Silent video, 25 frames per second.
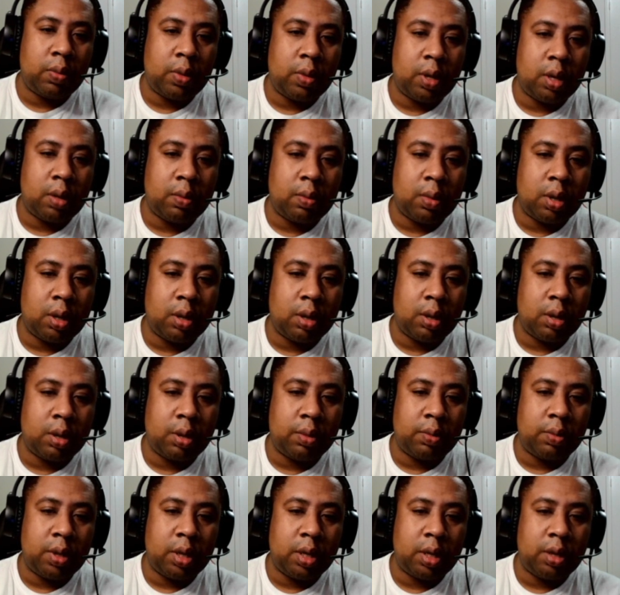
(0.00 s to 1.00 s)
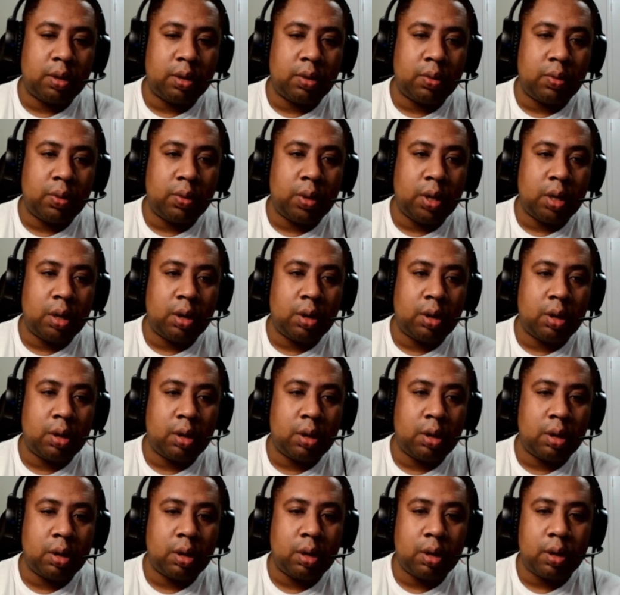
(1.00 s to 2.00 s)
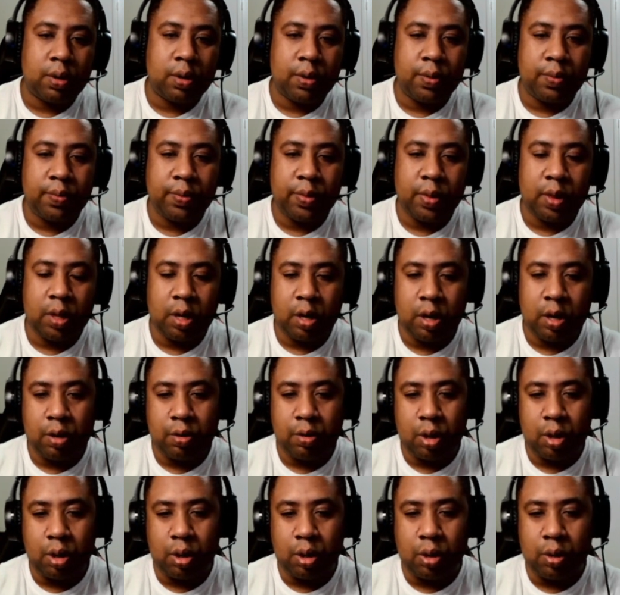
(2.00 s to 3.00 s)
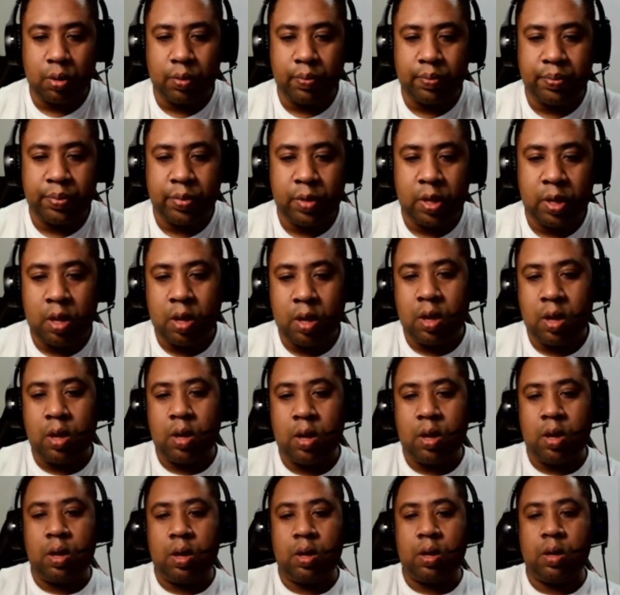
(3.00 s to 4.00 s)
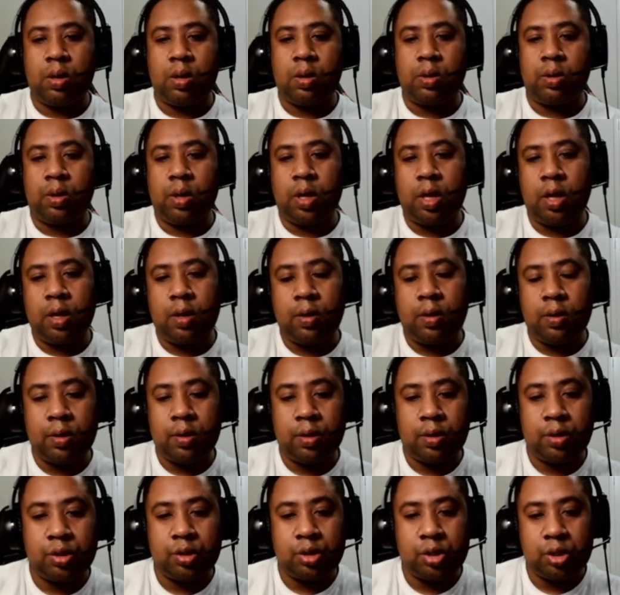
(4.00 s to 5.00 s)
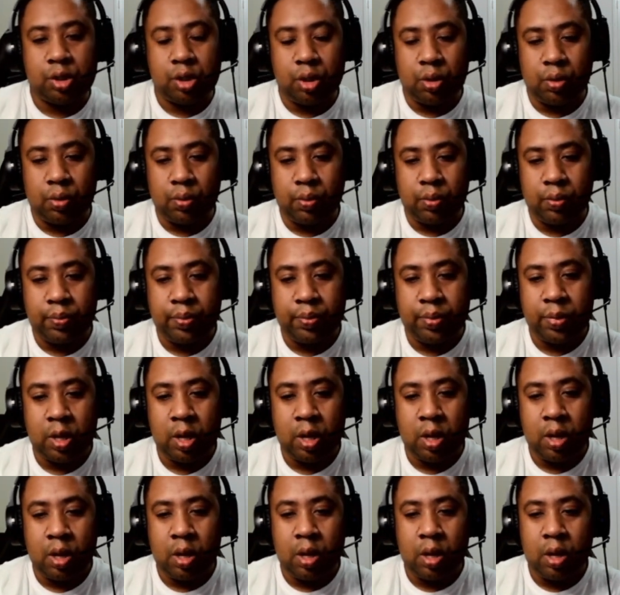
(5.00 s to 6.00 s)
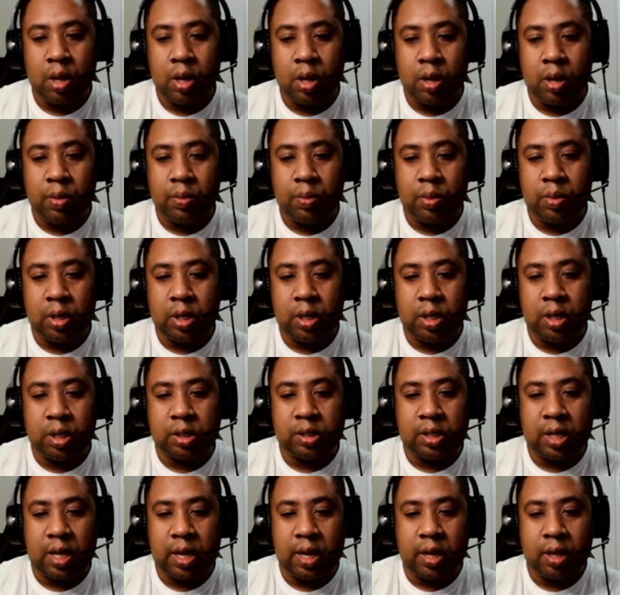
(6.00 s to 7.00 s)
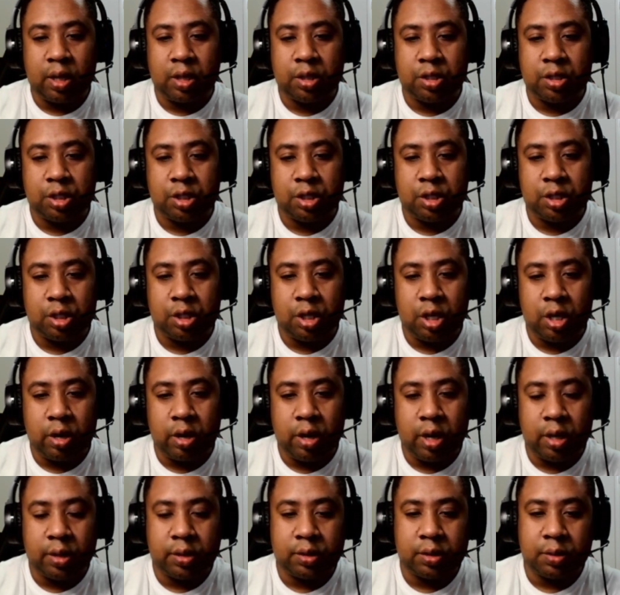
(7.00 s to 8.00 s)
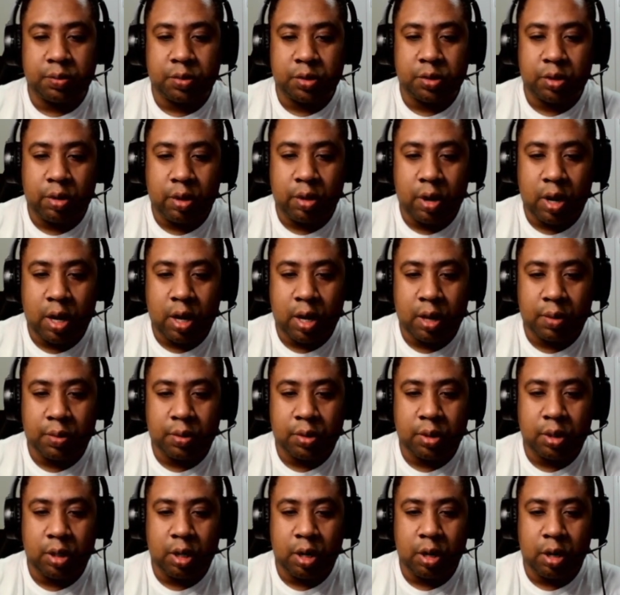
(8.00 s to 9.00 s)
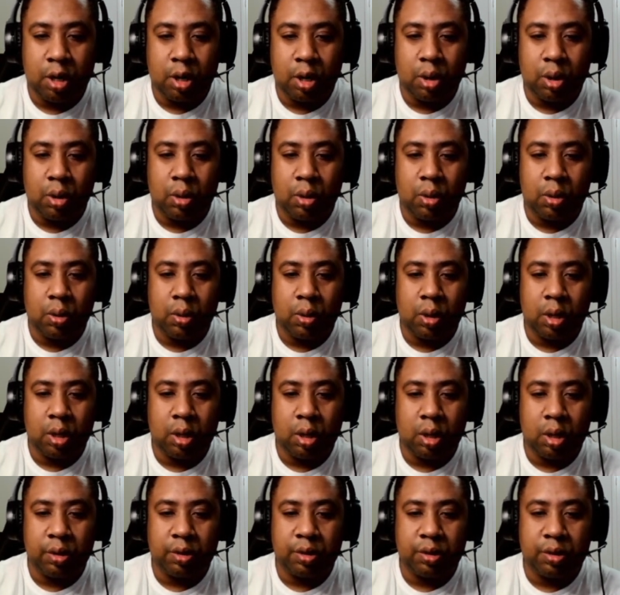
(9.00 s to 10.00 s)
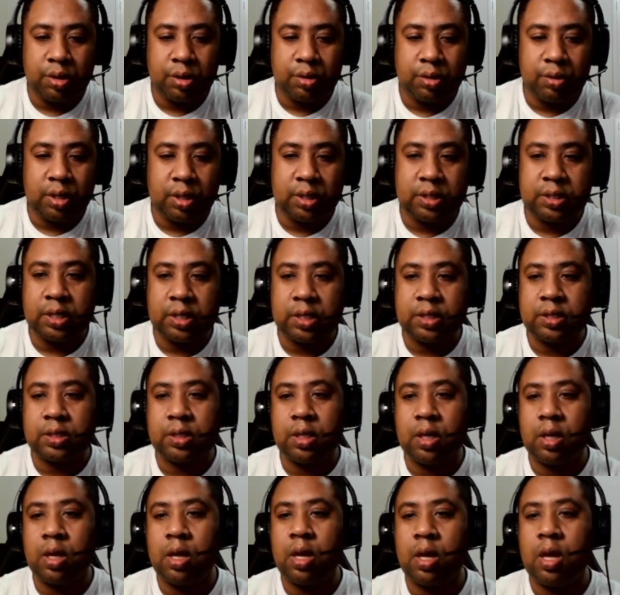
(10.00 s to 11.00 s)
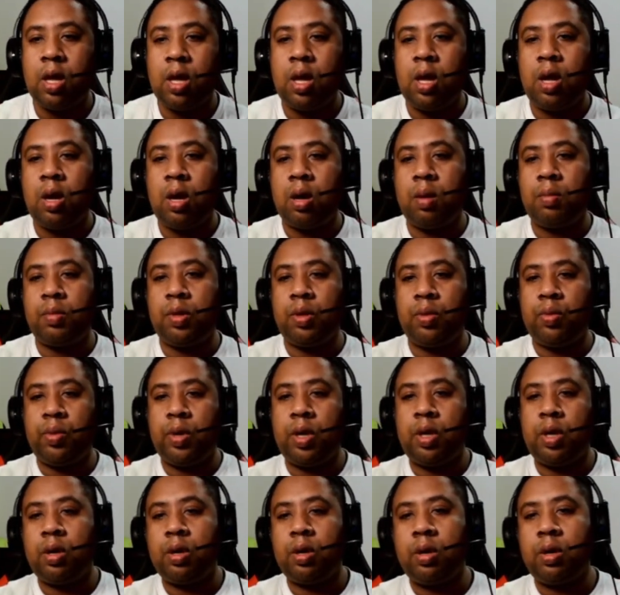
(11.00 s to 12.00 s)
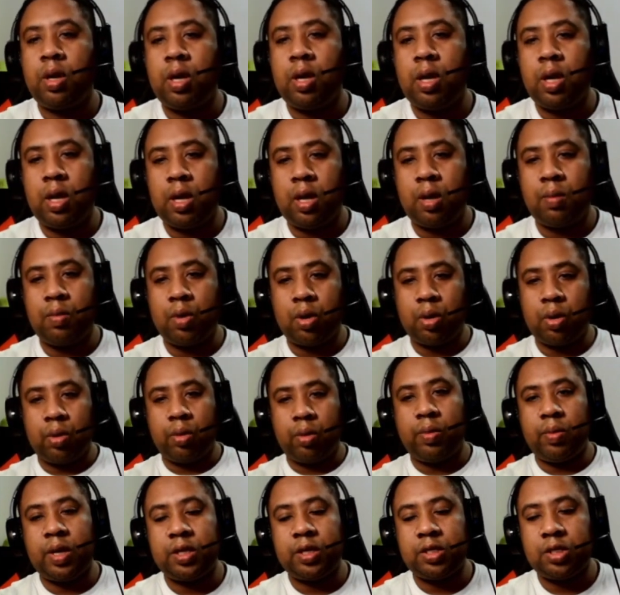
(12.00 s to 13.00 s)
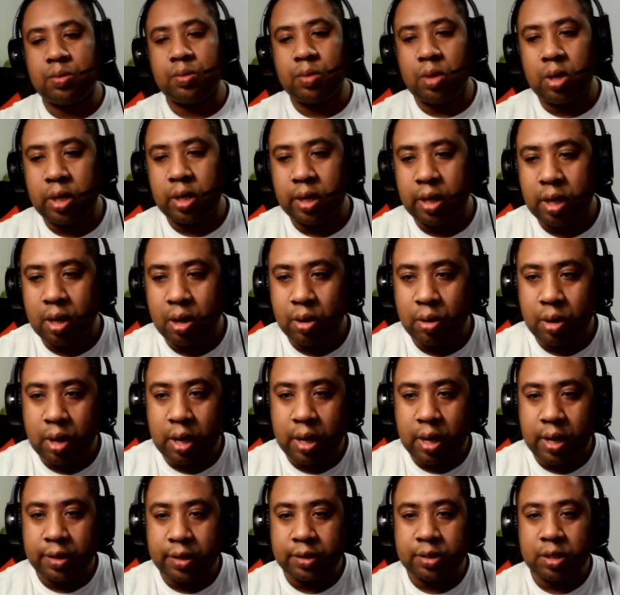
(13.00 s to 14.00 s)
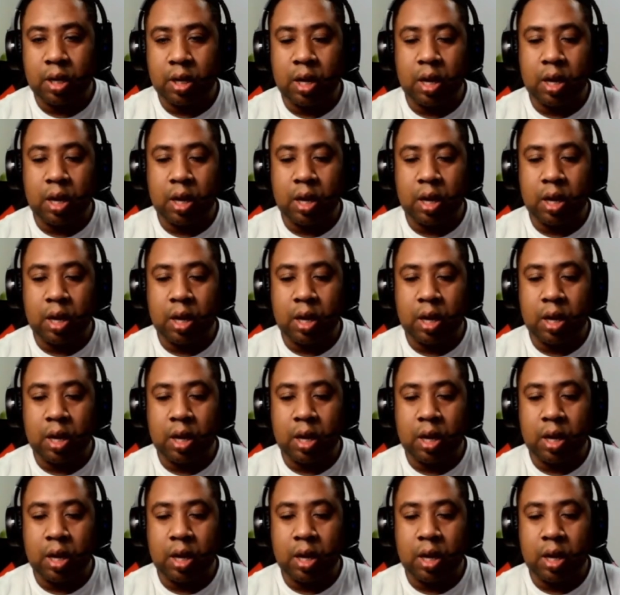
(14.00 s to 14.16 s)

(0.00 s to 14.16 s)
I'm going to be the winner. There we go. Okay, so please like, share, and subscribe. There you go, another 360. I'm the winner. I am growing my small account, guys.